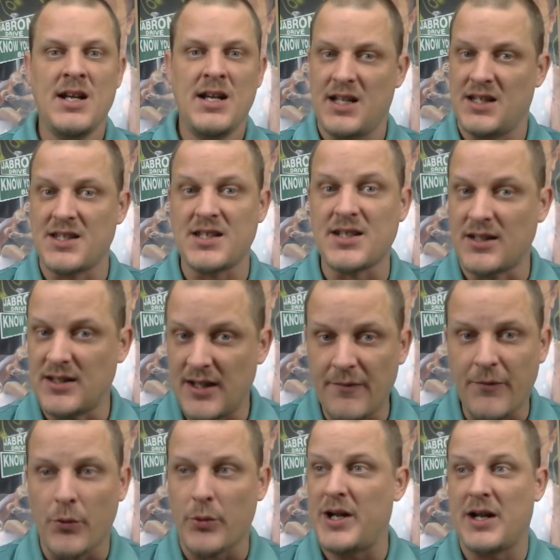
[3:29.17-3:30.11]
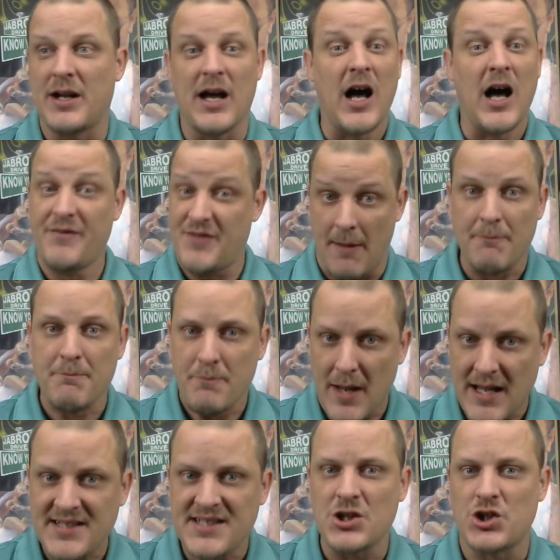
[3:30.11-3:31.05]
in the delivering of that
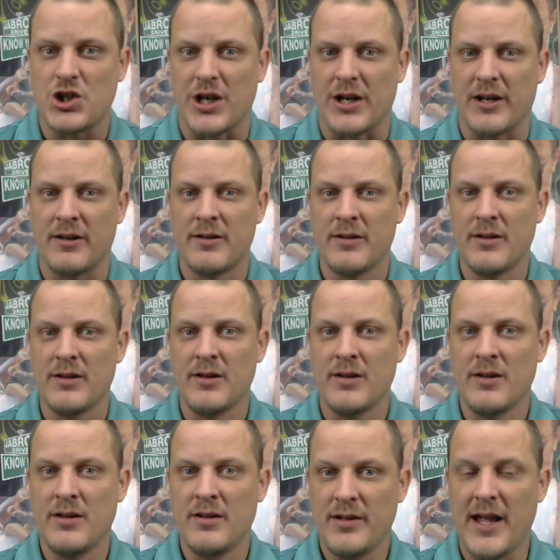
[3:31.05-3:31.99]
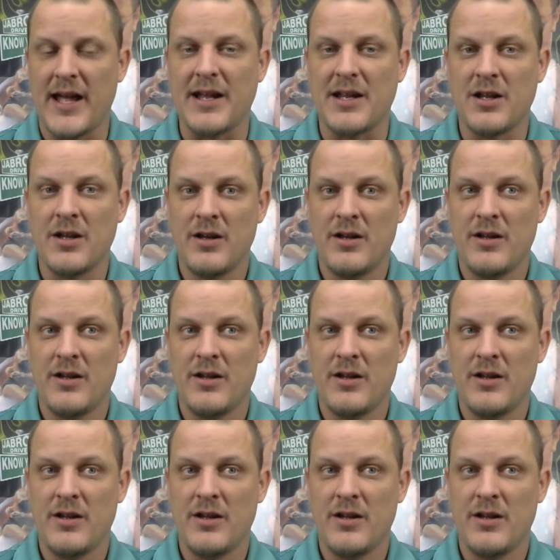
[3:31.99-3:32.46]
messaging. Like,